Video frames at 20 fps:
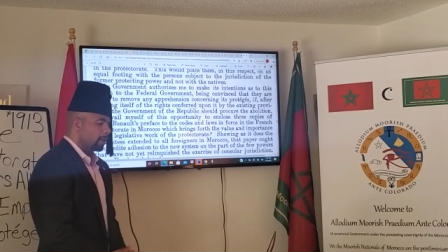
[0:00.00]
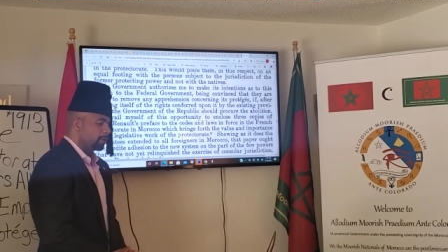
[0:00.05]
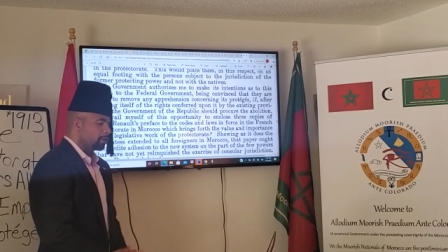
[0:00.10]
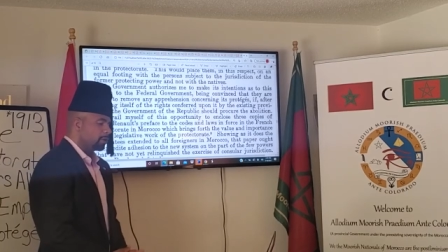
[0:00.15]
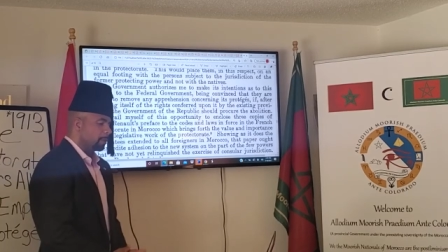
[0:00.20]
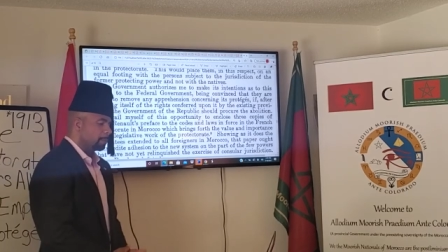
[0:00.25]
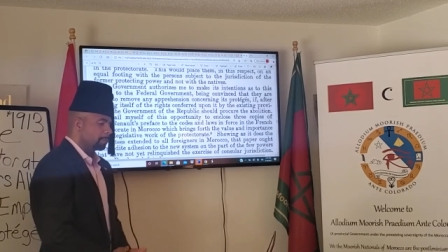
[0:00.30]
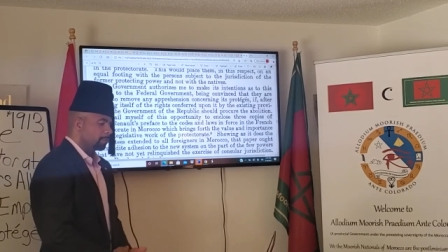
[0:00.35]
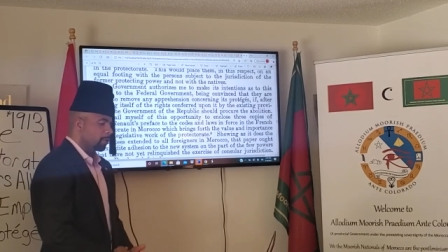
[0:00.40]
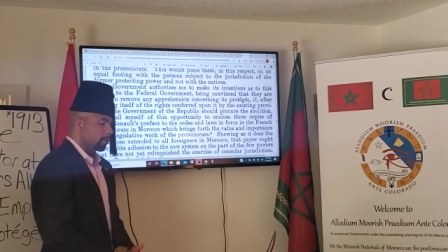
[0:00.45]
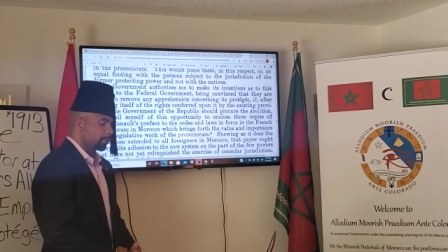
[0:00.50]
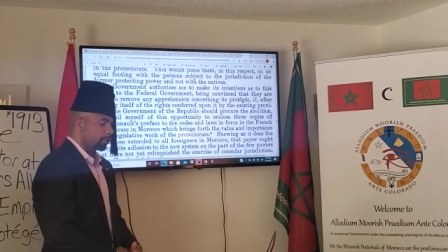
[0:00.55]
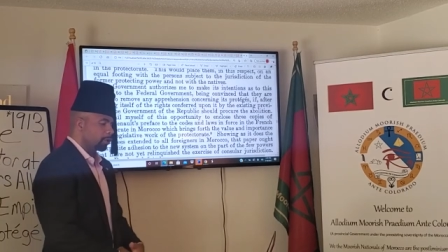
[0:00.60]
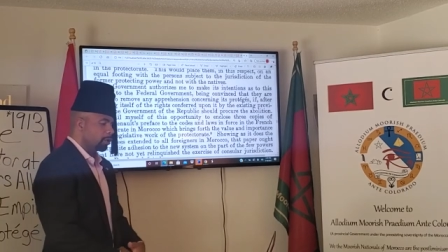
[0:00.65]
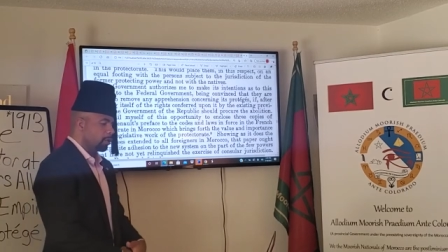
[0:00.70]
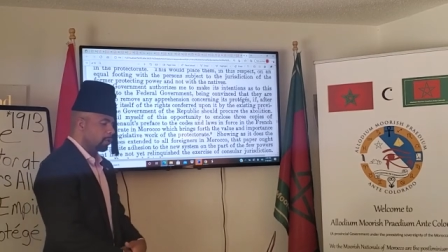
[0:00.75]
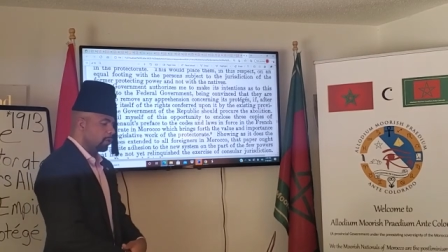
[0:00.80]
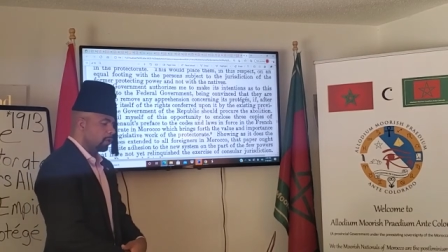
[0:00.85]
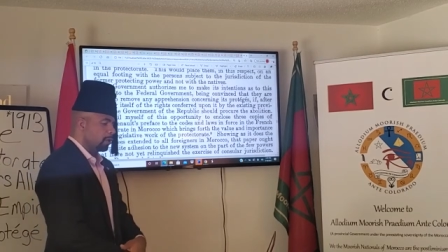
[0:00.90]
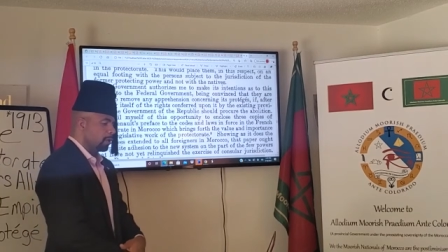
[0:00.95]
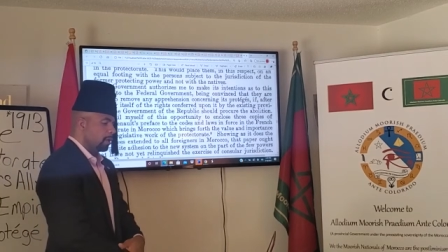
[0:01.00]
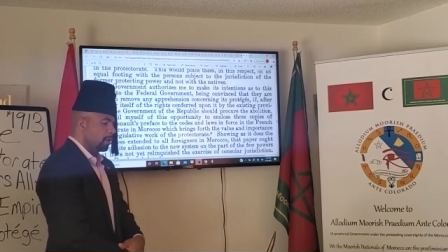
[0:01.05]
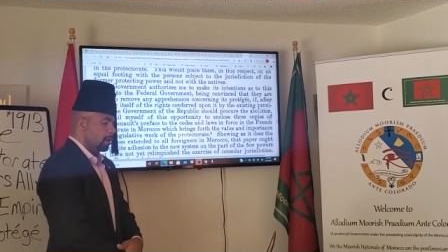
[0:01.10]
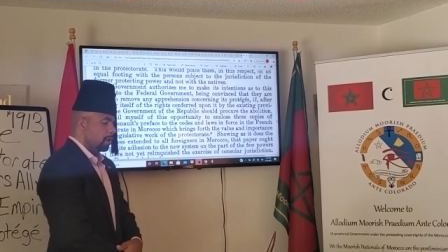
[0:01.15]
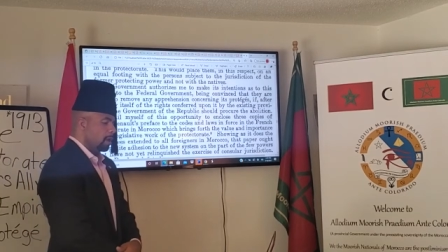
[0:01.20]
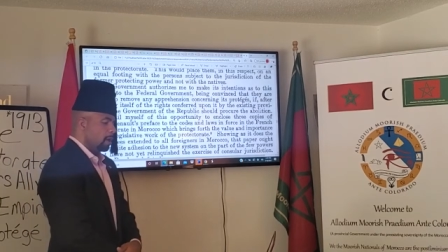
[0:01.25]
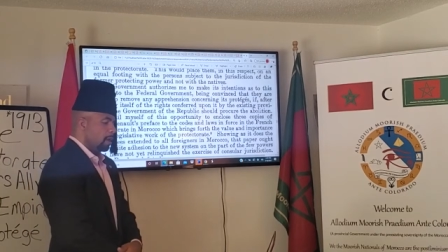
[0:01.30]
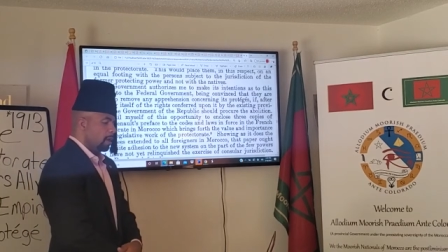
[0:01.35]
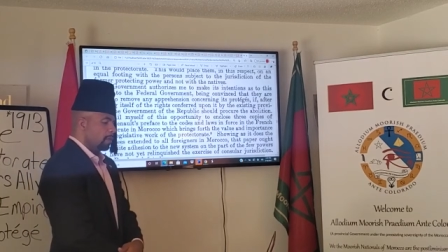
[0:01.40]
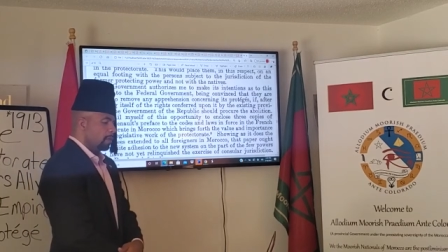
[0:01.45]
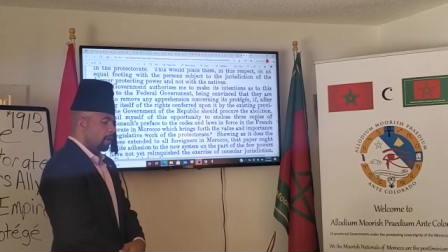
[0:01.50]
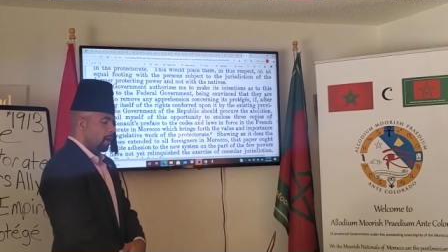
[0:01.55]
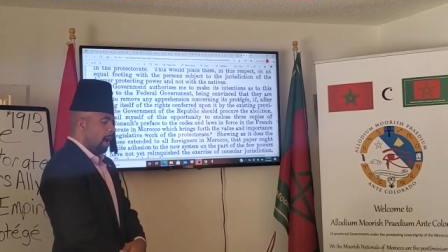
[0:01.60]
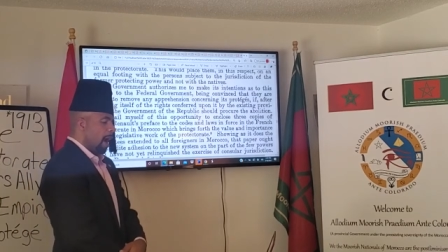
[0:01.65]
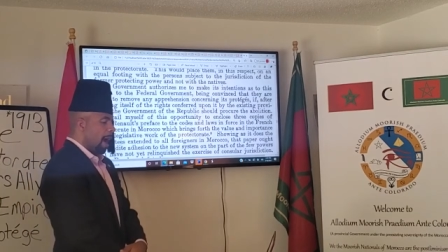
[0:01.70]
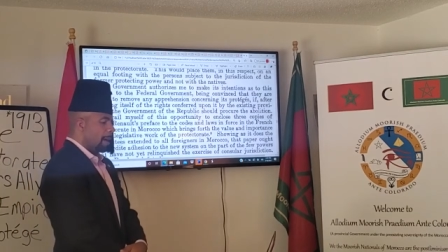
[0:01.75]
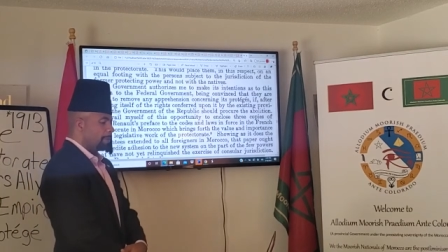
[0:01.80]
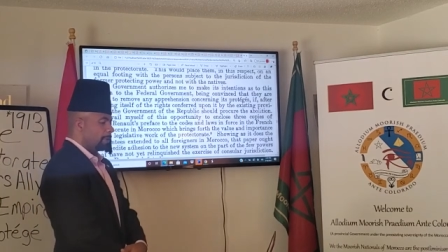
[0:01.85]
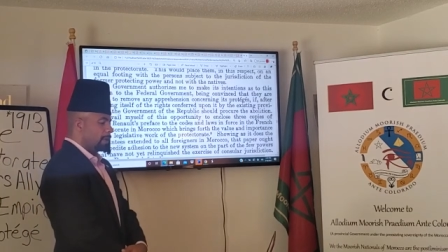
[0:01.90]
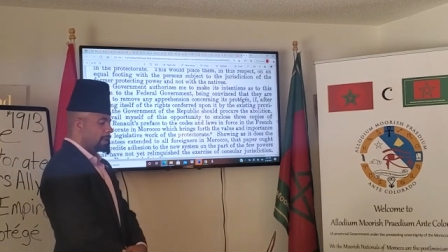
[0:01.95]
should procure the
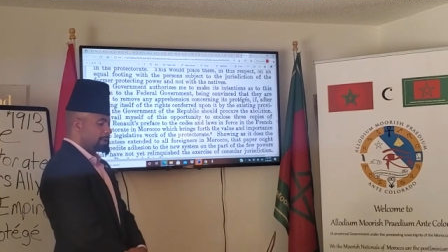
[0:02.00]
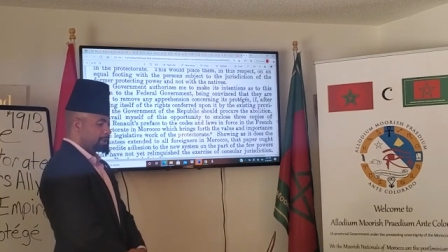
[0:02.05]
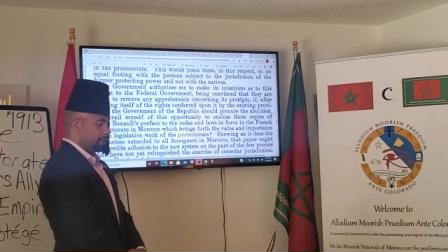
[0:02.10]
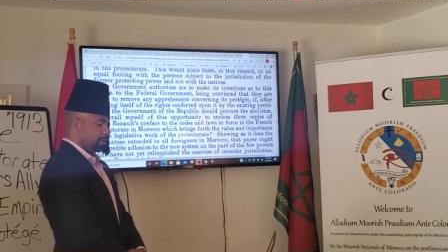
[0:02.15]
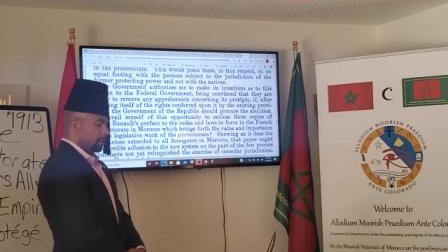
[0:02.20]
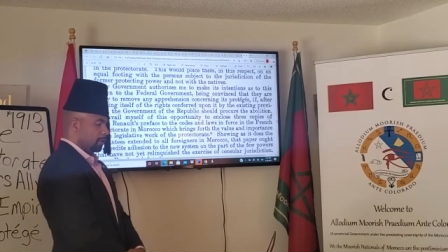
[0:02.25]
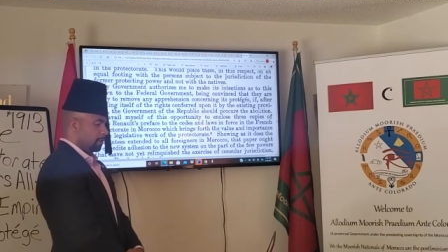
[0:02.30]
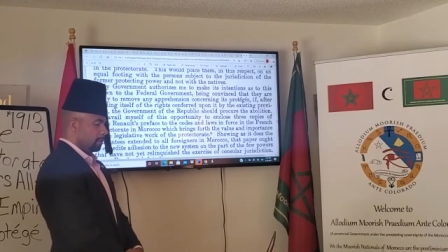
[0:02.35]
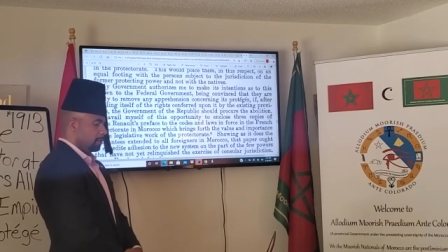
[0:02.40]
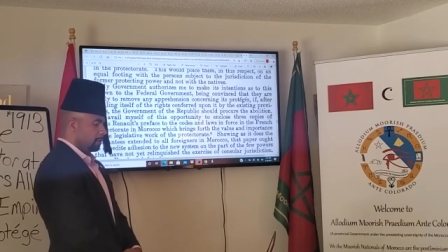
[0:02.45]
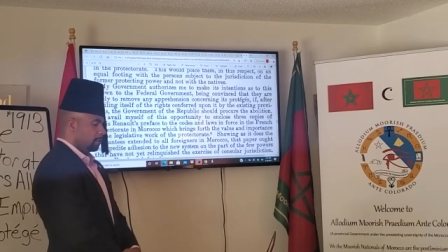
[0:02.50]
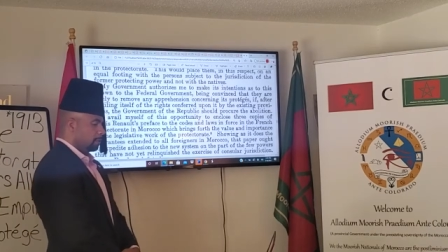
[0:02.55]
abolition.